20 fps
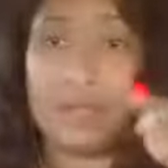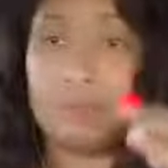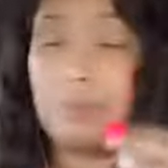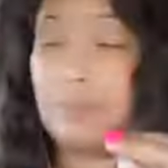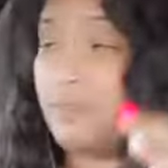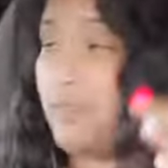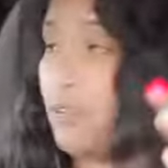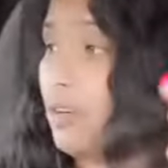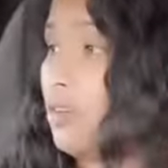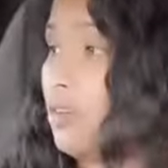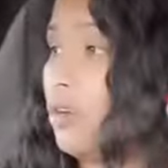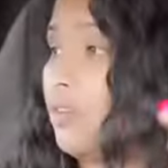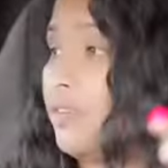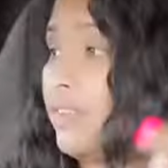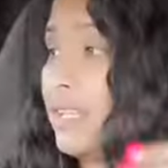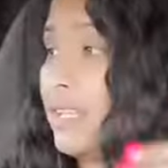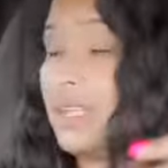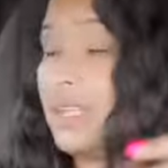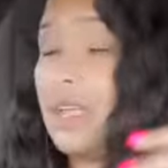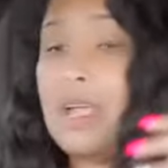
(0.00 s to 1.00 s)
before
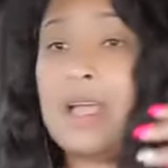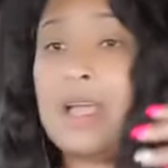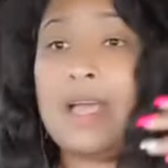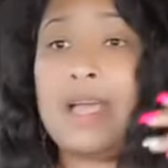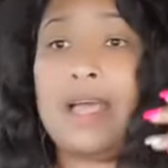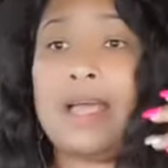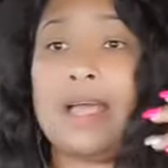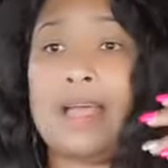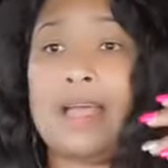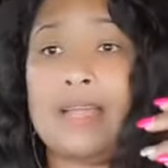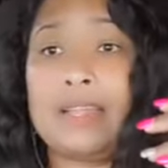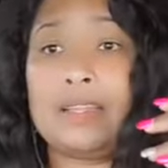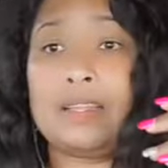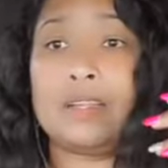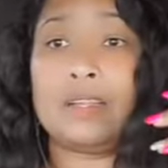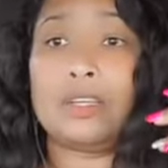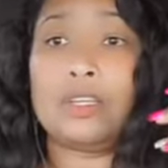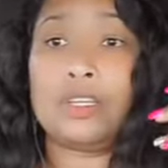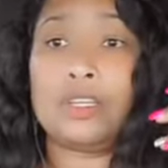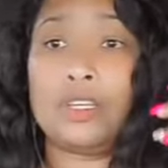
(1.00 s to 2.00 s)
COVID. And,
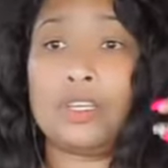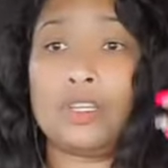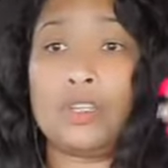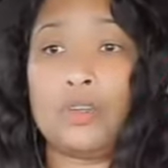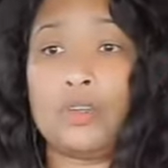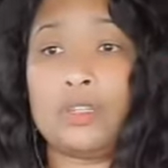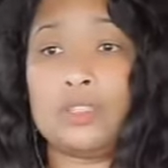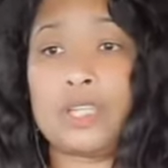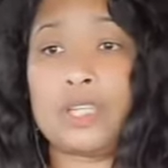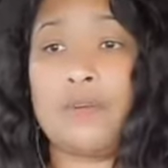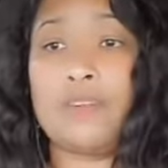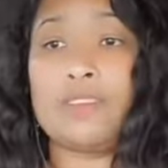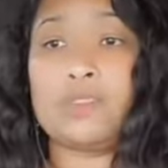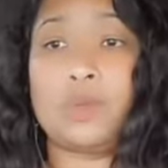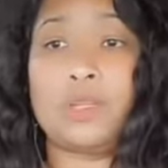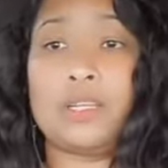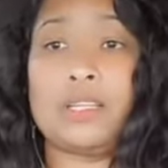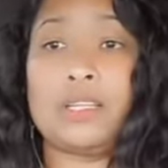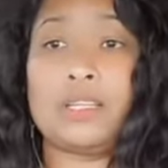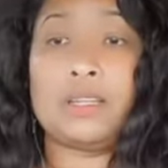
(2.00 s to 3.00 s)
that was
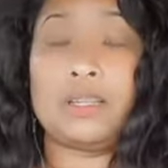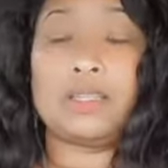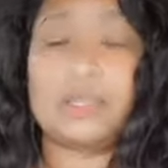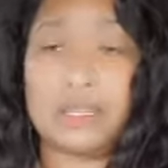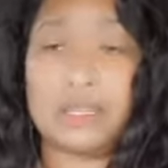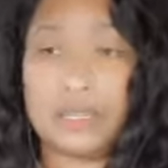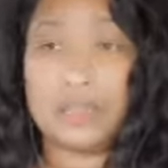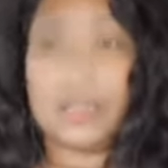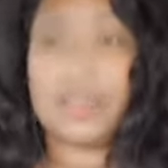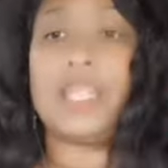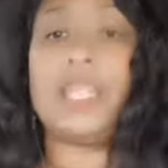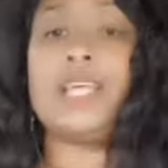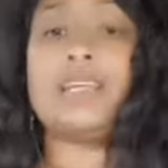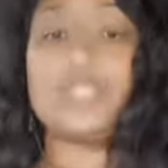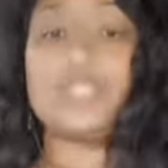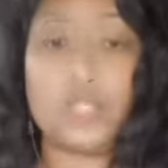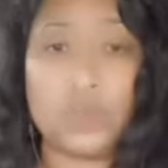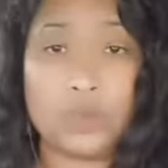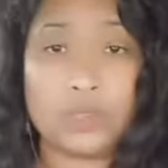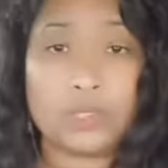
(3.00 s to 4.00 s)
one of the
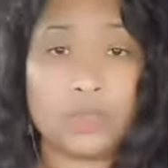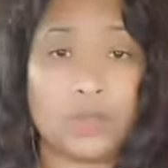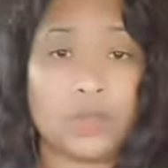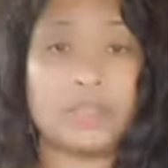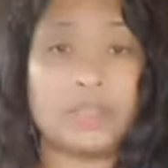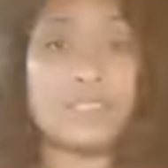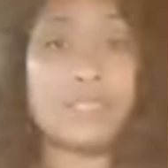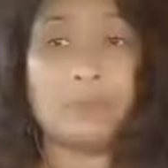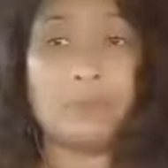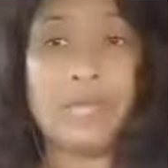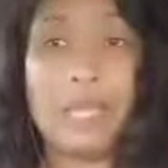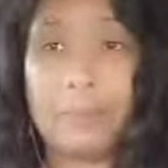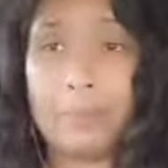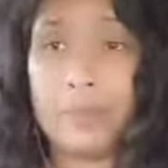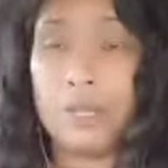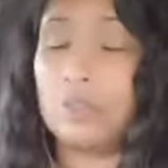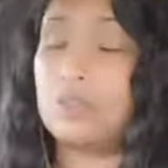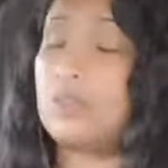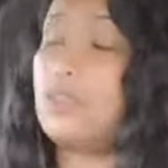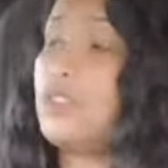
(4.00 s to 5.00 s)
things she was talking to me
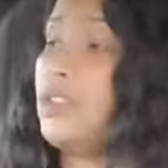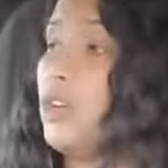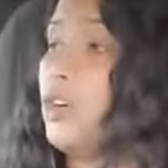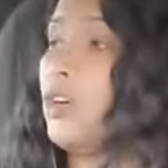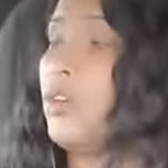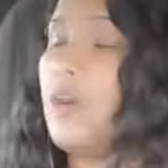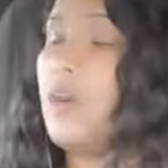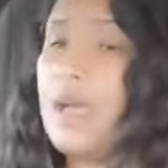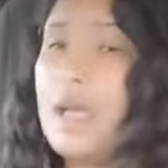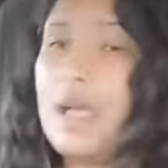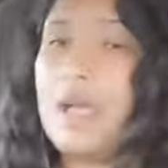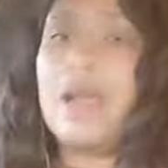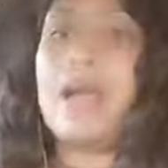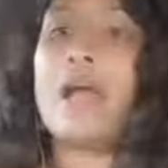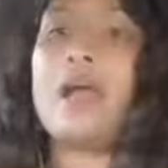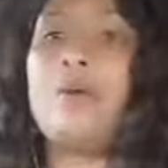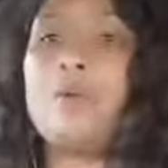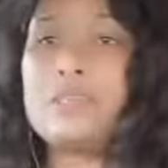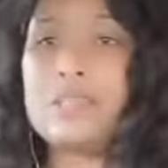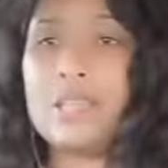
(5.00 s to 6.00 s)
about. So
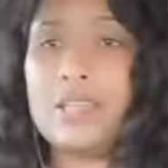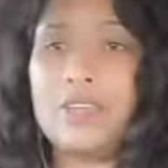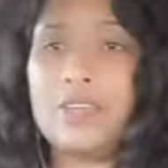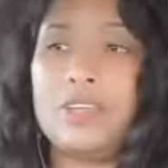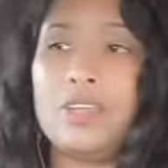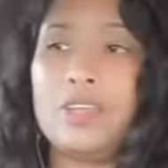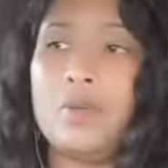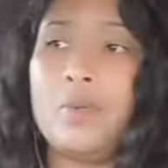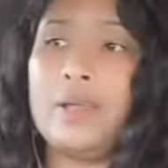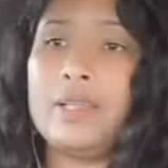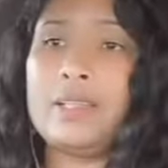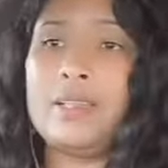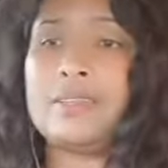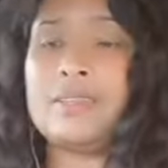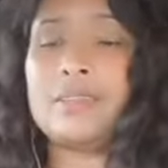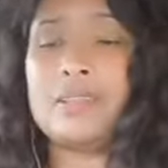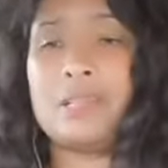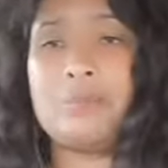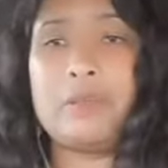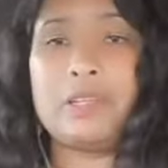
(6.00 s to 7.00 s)
I was like, you know what? There's
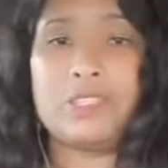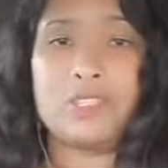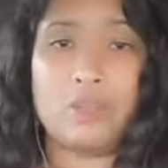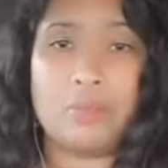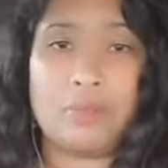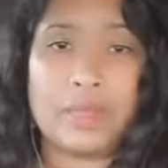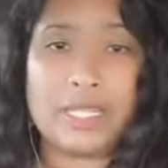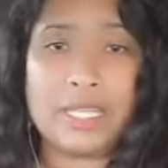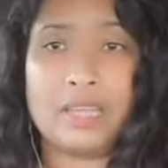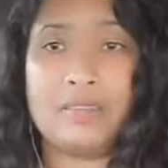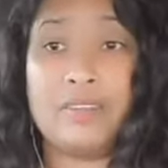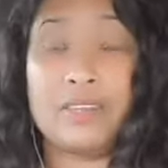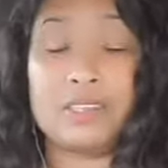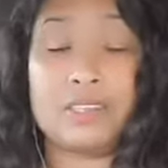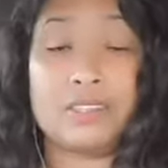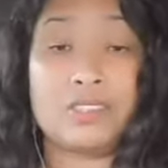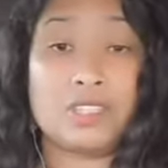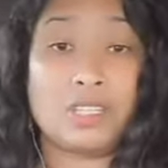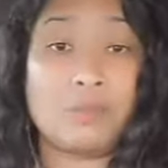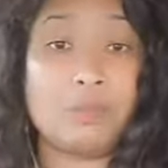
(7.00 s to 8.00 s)
going to be so many of us.
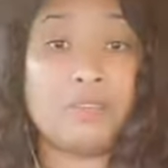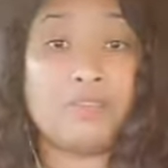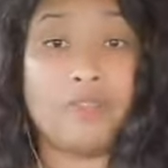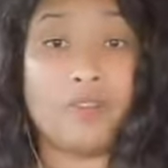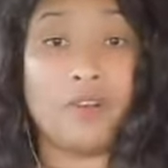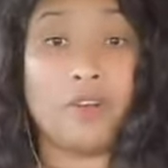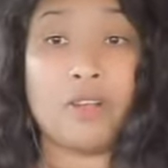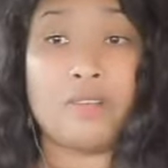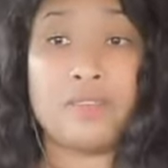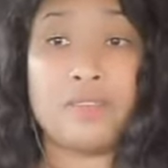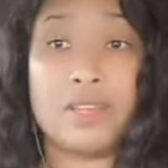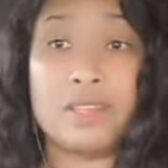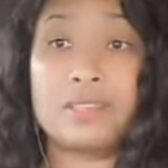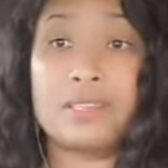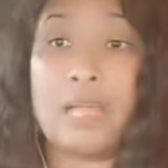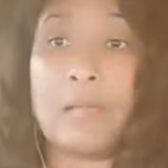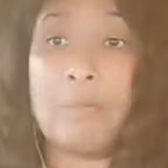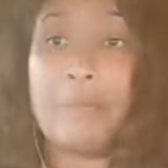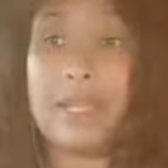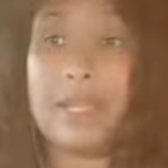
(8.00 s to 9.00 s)
It's going to be 4 of us. I might